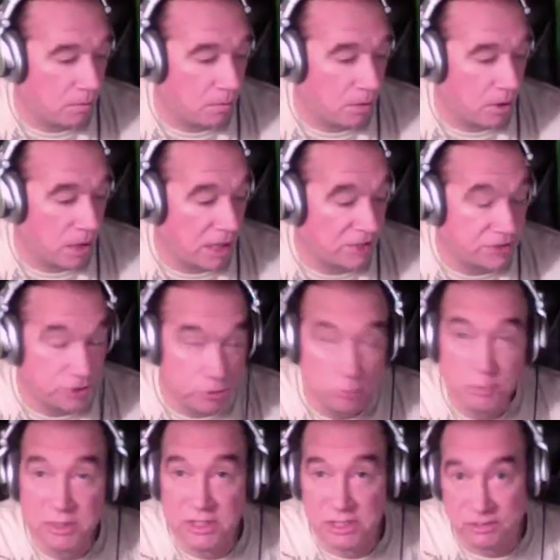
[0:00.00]
I do
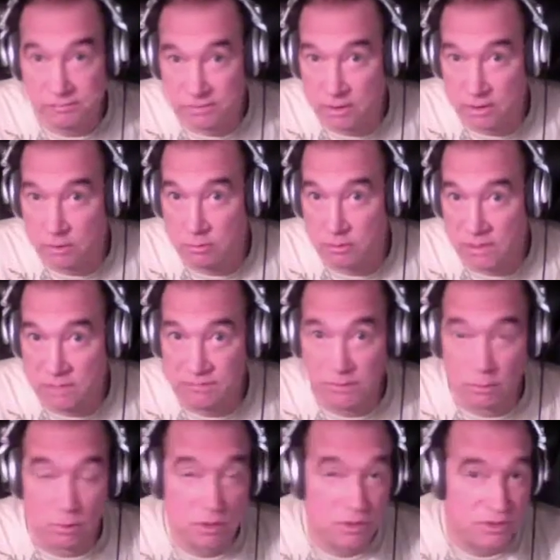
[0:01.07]
believe, though, if you're
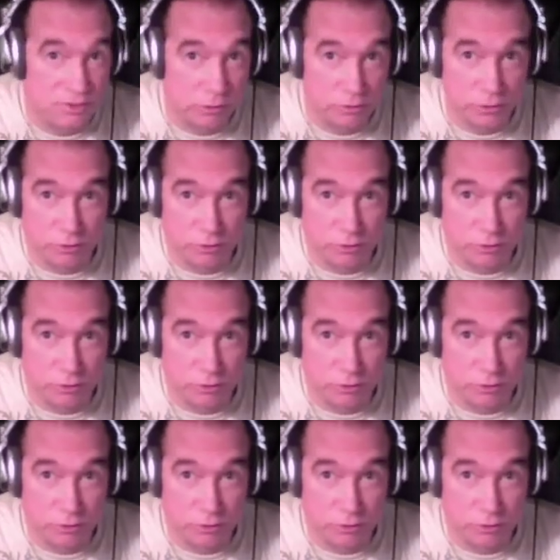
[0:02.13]
on a social